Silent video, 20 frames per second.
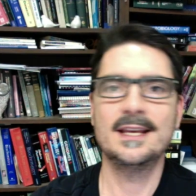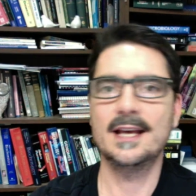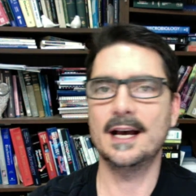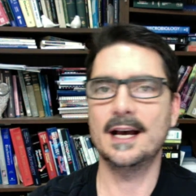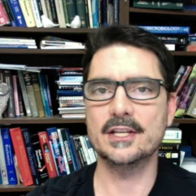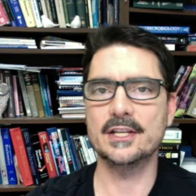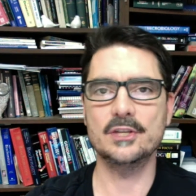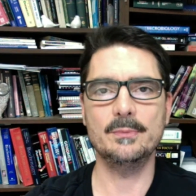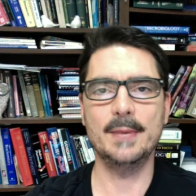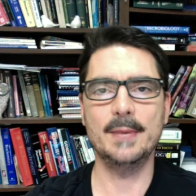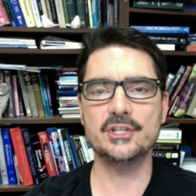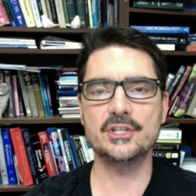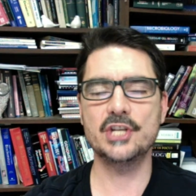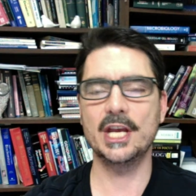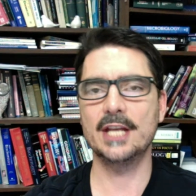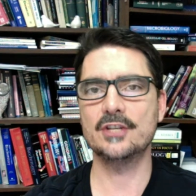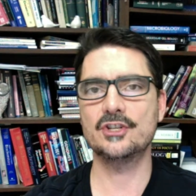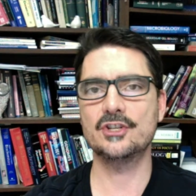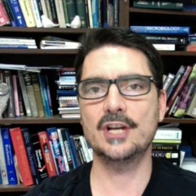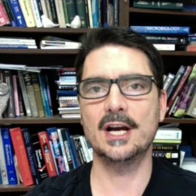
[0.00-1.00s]
You may
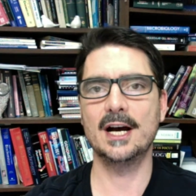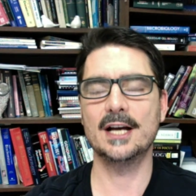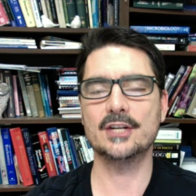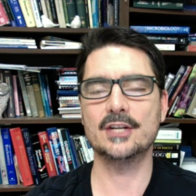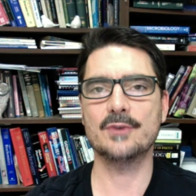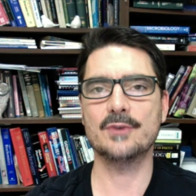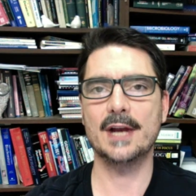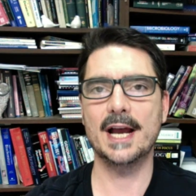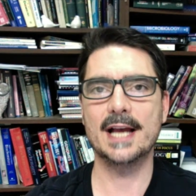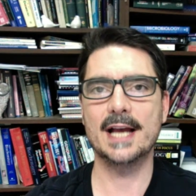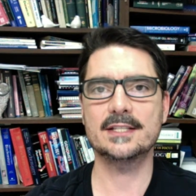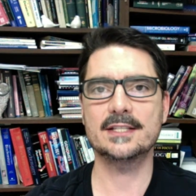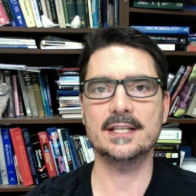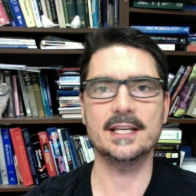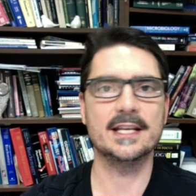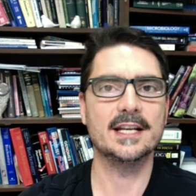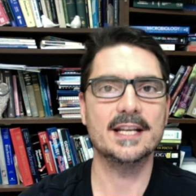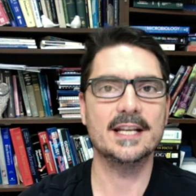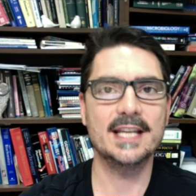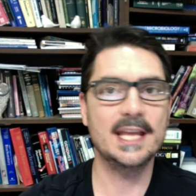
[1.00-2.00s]
change contrast in an